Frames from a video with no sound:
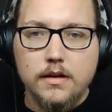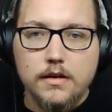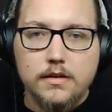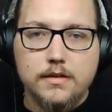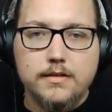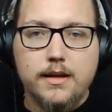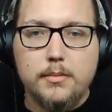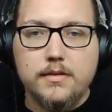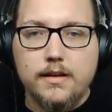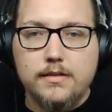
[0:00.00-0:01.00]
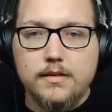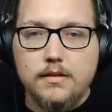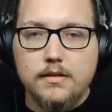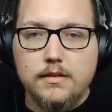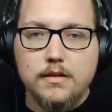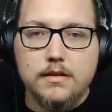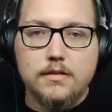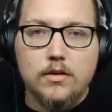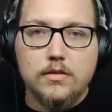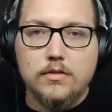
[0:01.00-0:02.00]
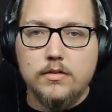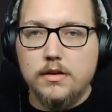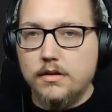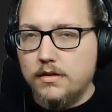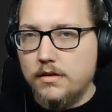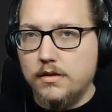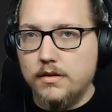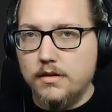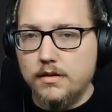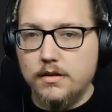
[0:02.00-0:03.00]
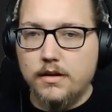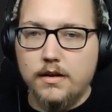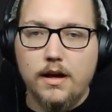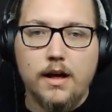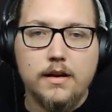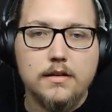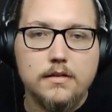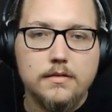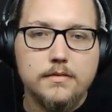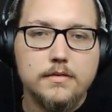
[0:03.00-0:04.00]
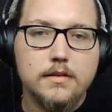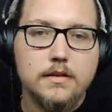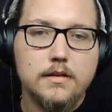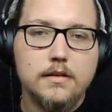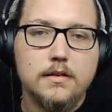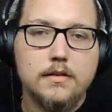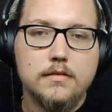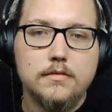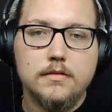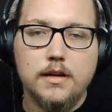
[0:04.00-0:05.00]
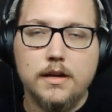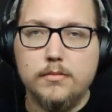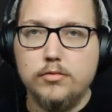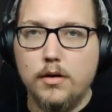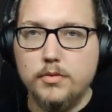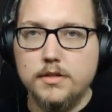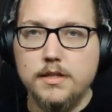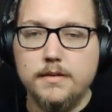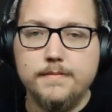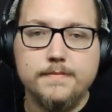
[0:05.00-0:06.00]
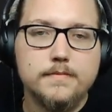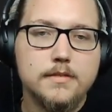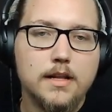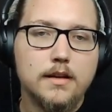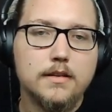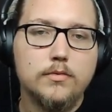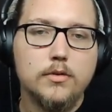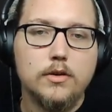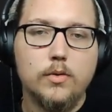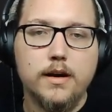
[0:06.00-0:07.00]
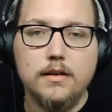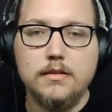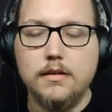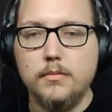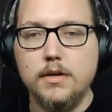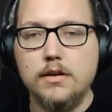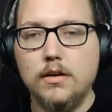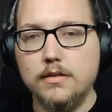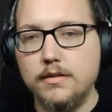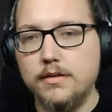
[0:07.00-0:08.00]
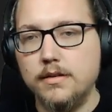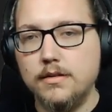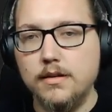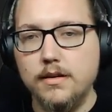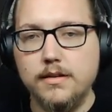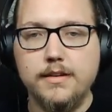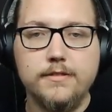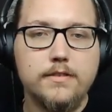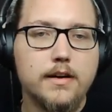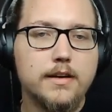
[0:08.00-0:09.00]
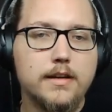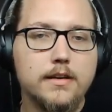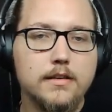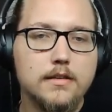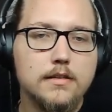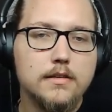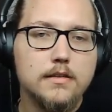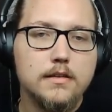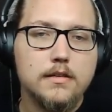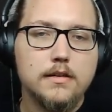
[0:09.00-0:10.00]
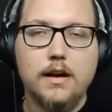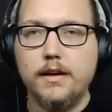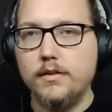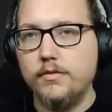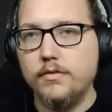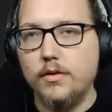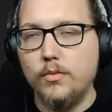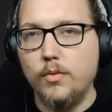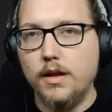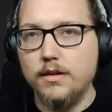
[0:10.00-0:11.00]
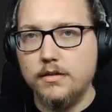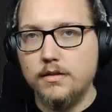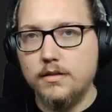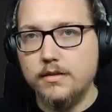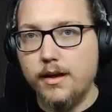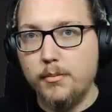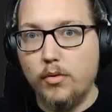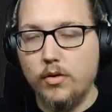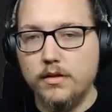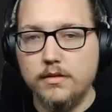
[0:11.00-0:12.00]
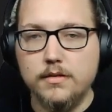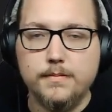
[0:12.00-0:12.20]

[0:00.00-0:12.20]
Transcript: The snap center is also a other like property that is required because this defining kind of valid snap points.